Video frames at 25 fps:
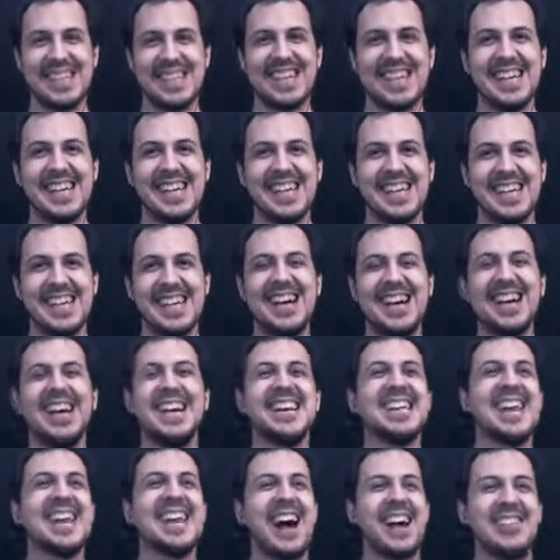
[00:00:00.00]
Yeah,
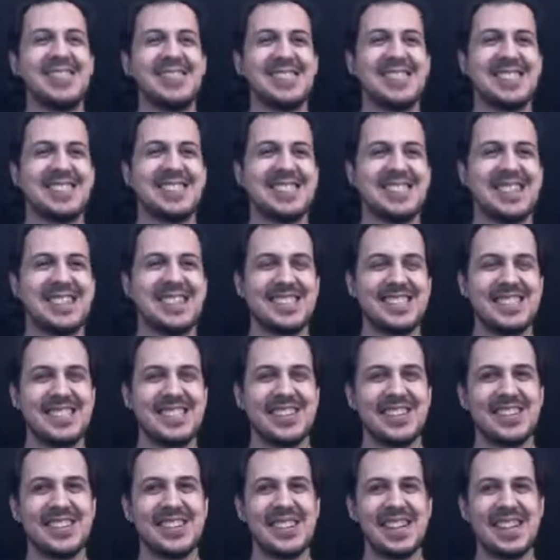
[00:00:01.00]
I was gonna say it's like
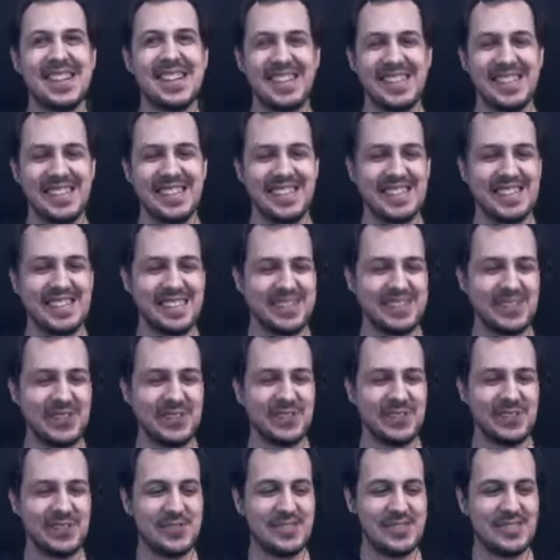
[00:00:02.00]
okay,
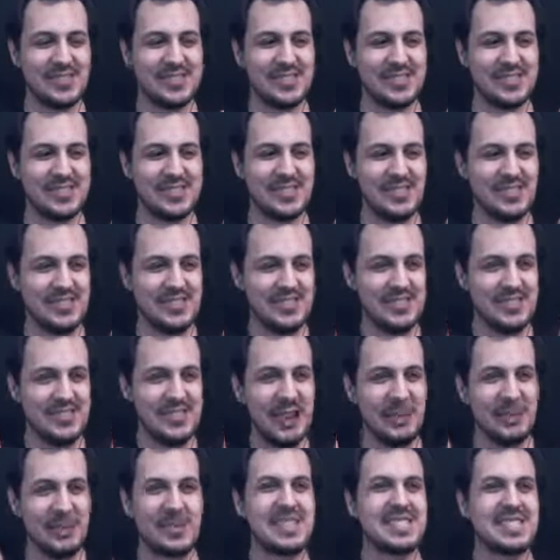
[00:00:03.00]
so
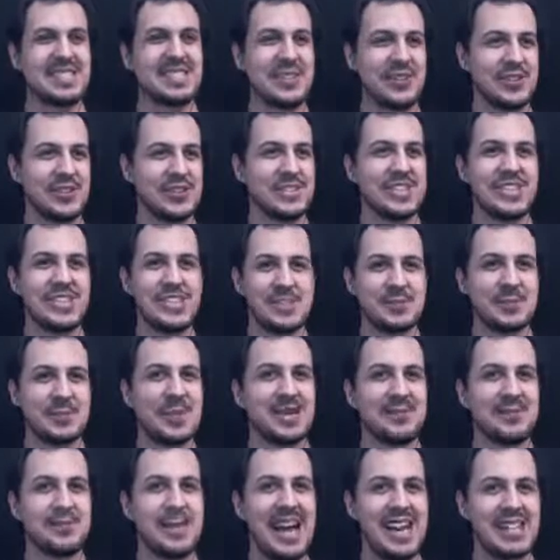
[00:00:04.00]
I'm guessing they're just gonna
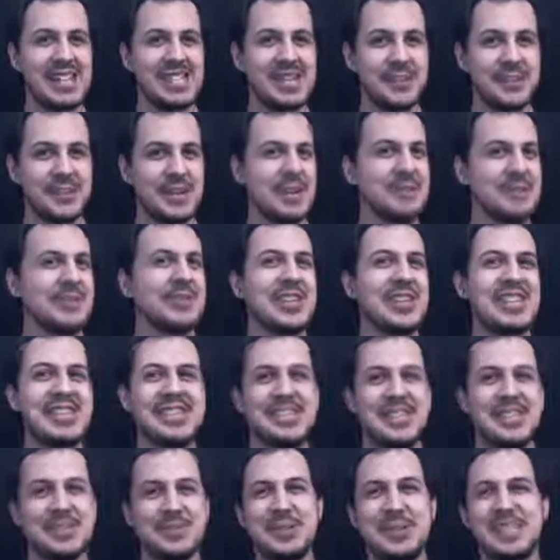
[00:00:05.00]
expect magic, but I don't think
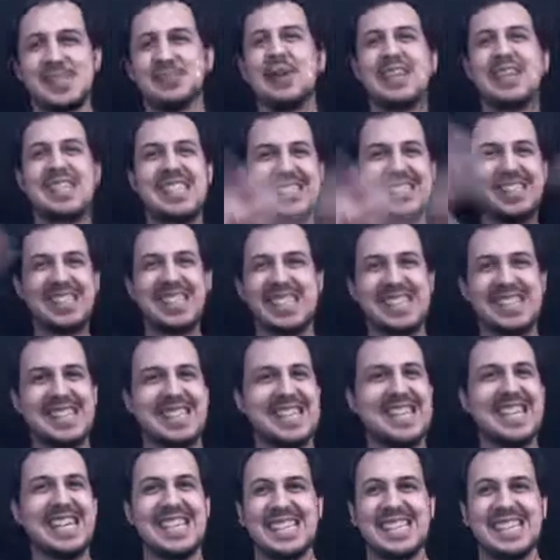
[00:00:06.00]
she's gonna be expecting like
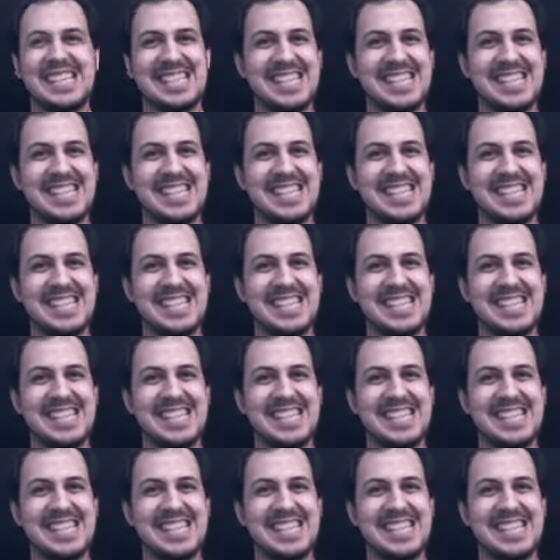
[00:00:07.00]
this.